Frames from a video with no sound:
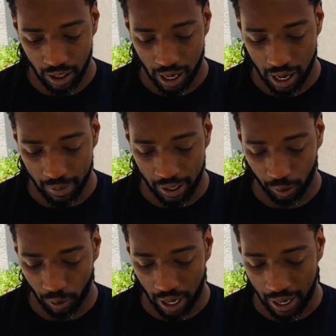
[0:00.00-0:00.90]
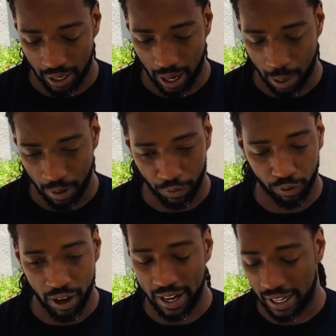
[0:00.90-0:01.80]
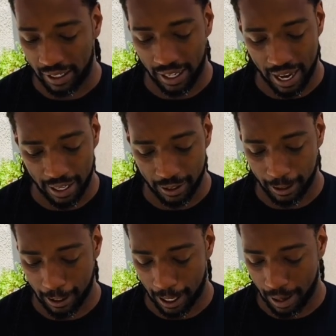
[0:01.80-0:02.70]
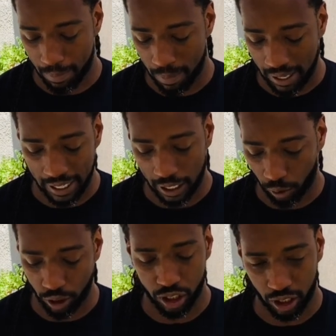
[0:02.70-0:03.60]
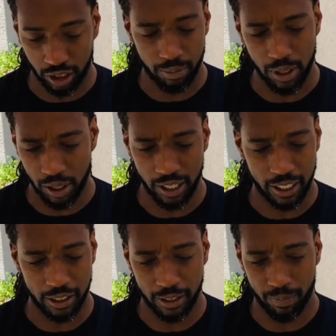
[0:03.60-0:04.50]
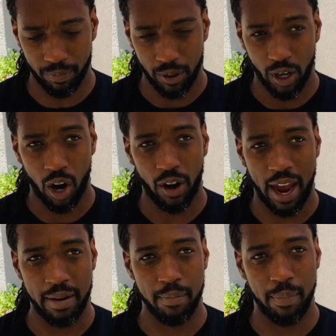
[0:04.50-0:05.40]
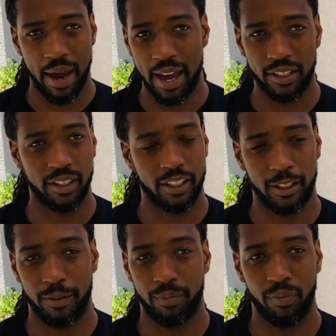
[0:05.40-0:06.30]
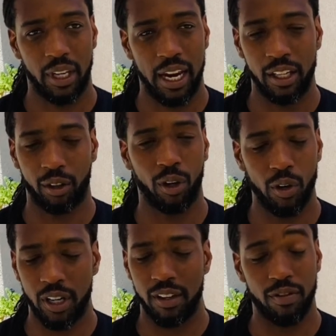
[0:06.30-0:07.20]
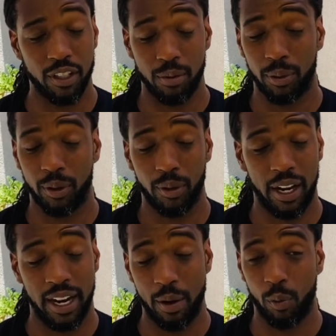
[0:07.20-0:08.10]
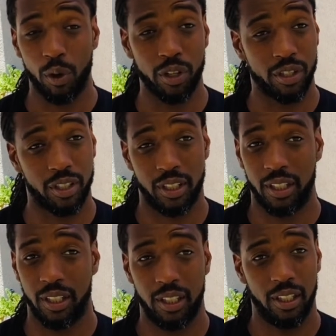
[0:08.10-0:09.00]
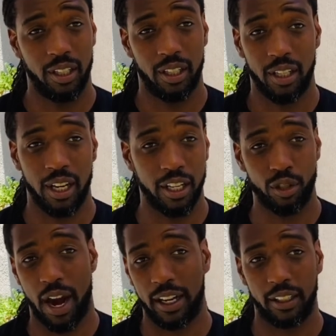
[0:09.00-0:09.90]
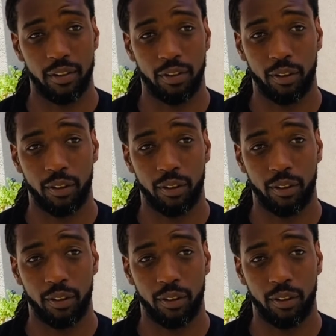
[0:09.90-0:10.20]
Uh, and Lord, I, am afraid that uh, many Christian communities are at best ingrown and invisible, and at worst, unattractive.